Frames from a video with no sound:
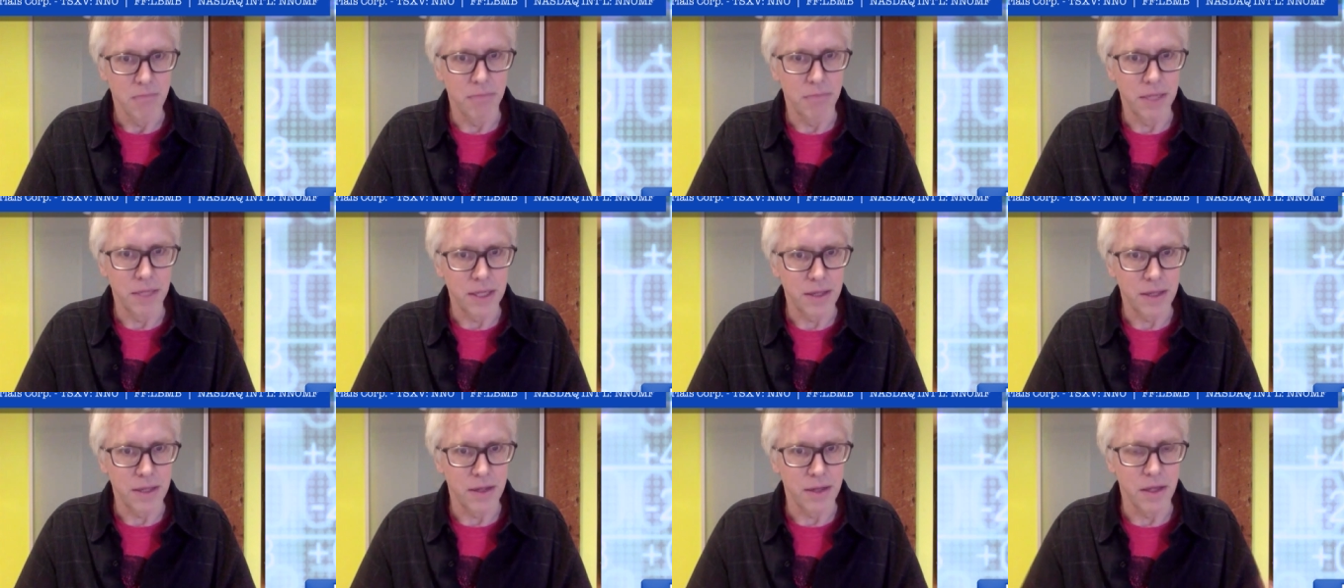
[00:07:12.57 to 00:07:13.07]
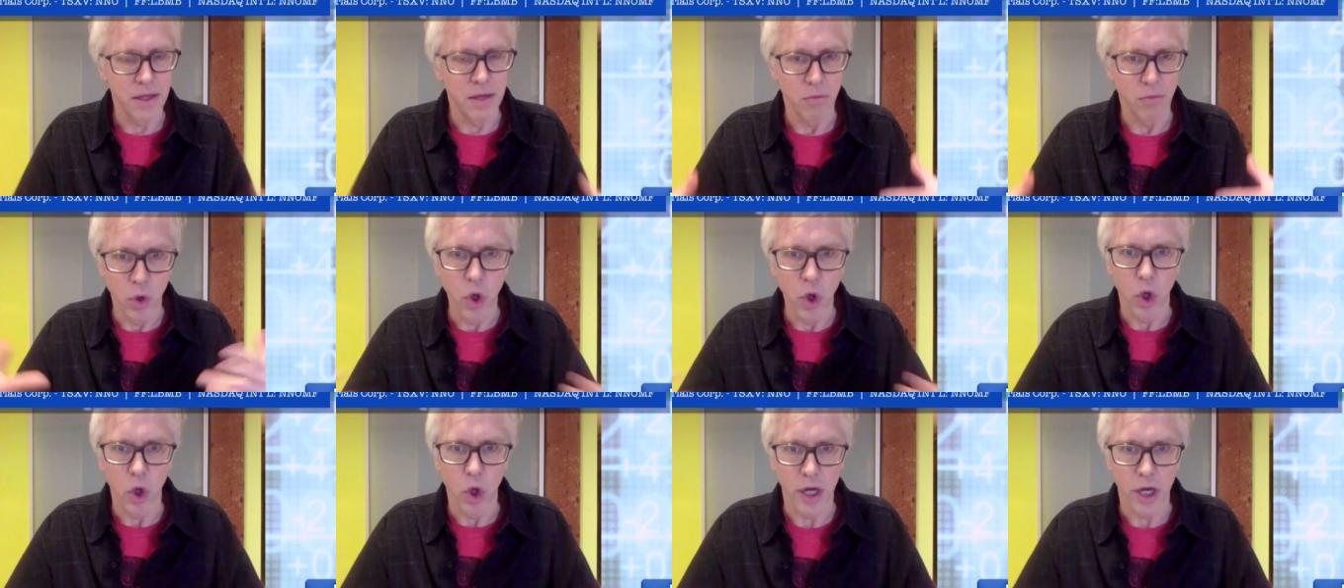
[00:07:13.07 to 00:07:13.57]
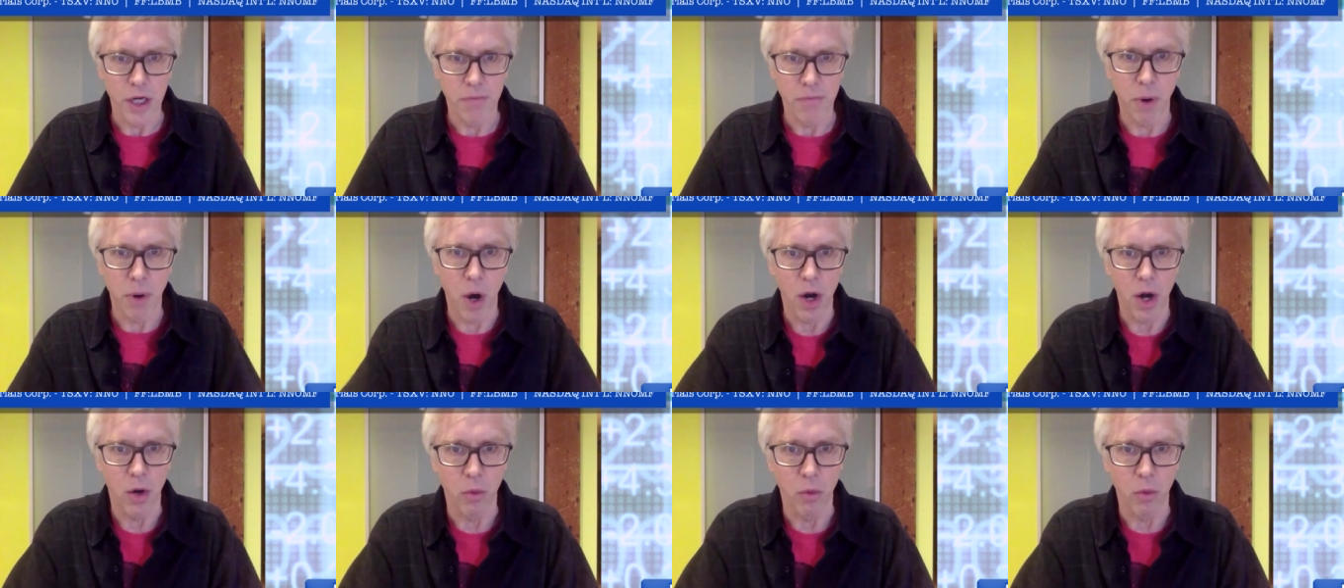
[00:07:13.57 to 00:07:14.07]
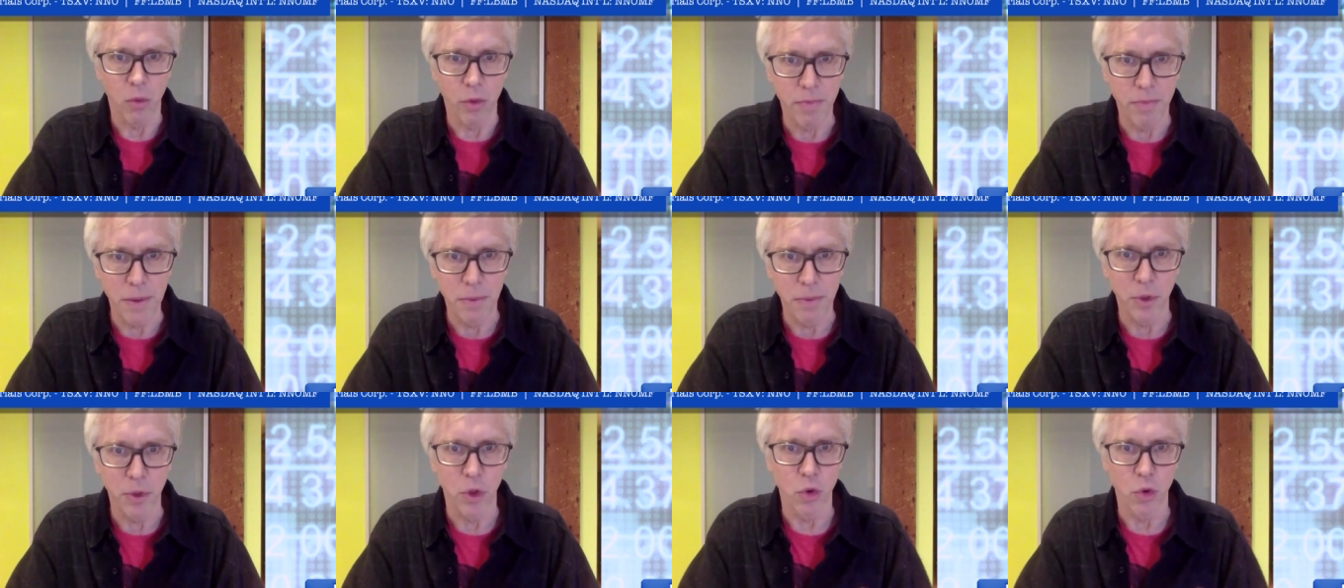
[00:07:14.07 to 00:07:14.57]
but the we're looking to partner with
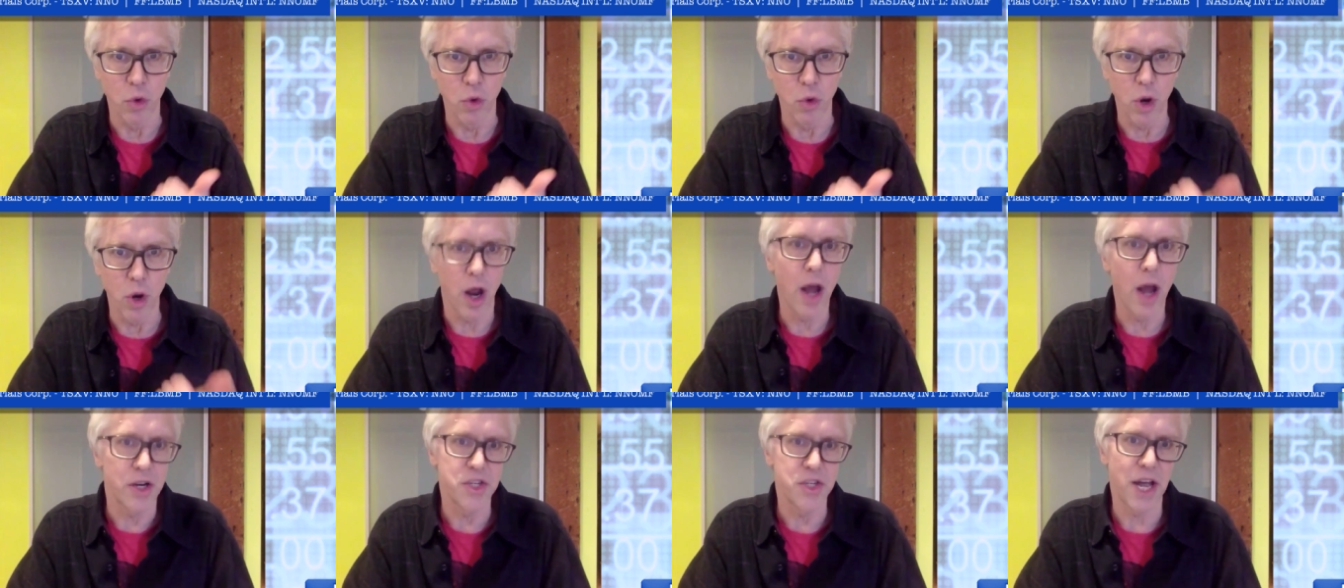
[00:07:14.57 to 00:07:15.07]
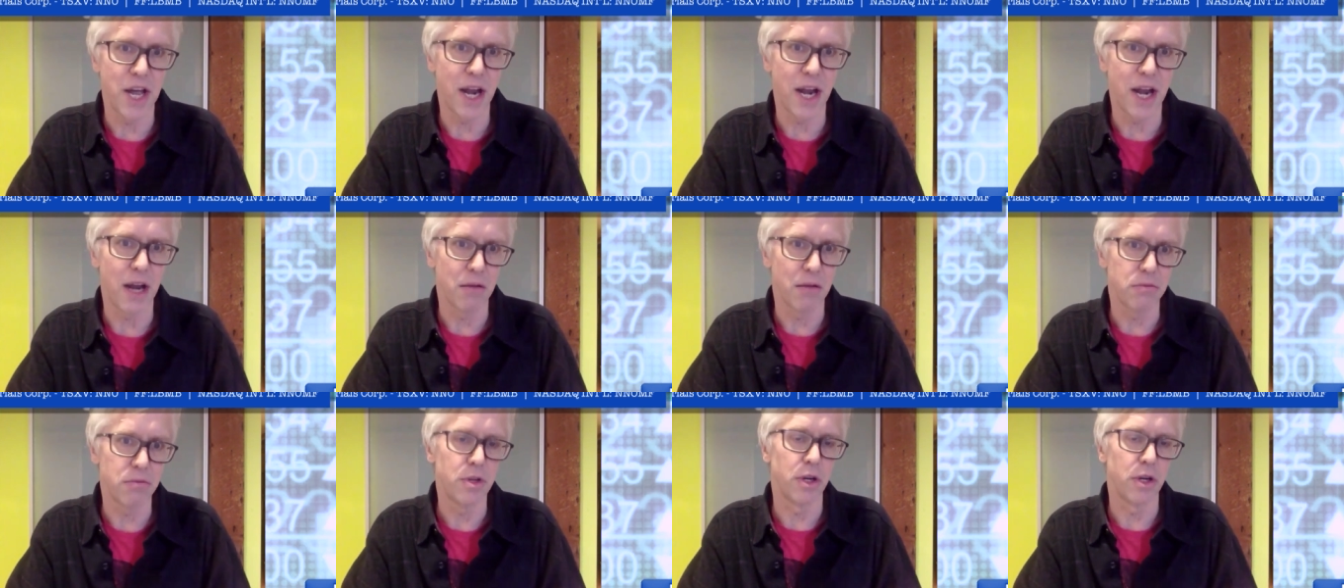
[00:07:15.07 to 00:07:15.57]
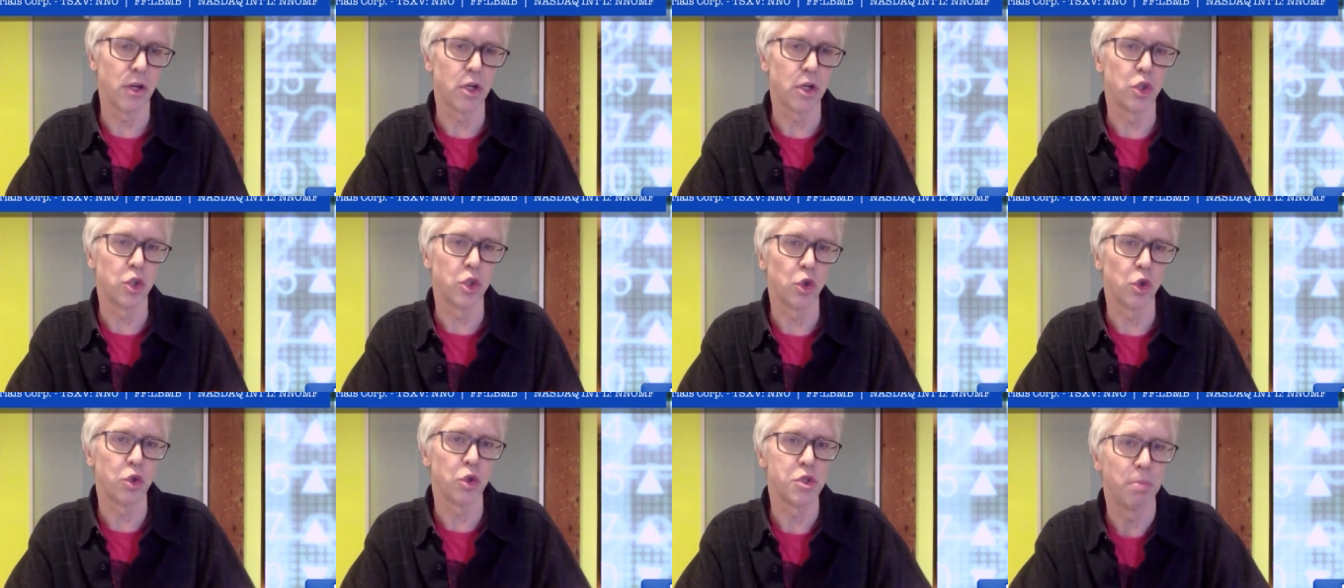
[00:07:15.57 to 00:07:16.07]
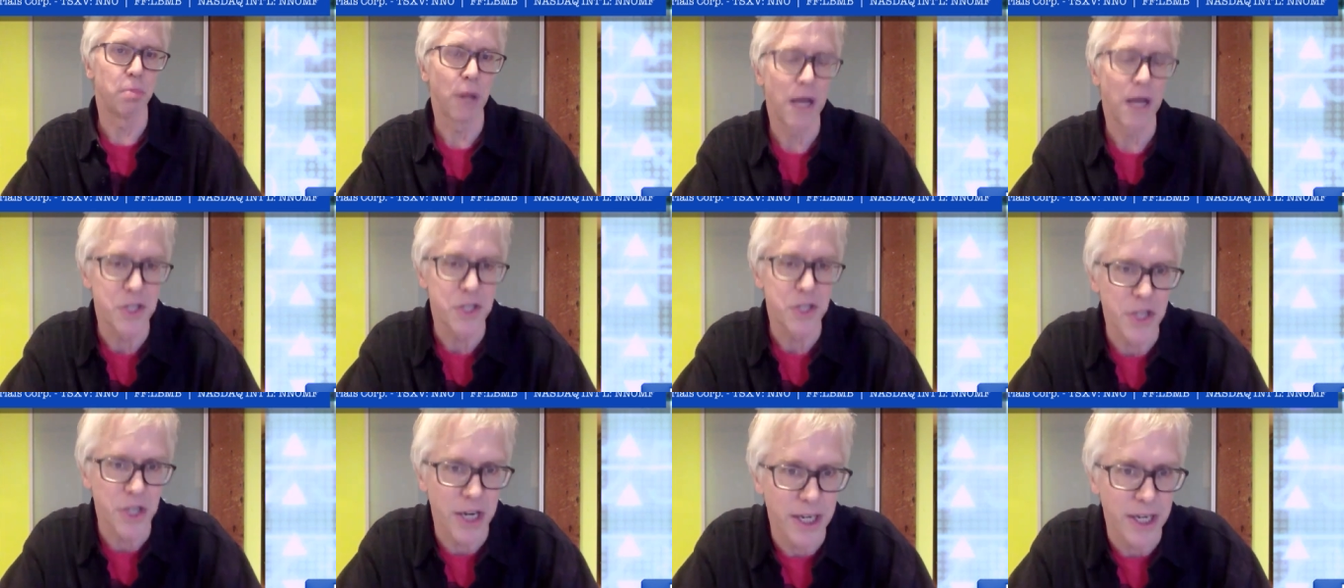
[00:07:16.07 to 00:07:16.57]
people who understand how to you know control supply
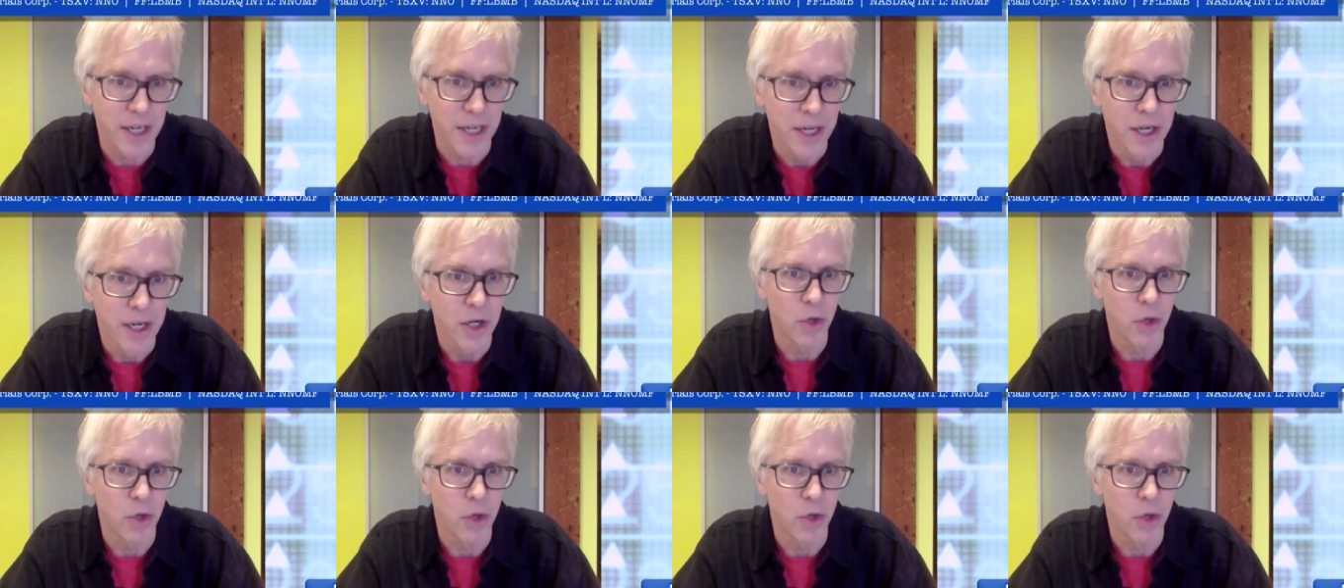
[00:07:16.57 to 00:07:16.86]
chain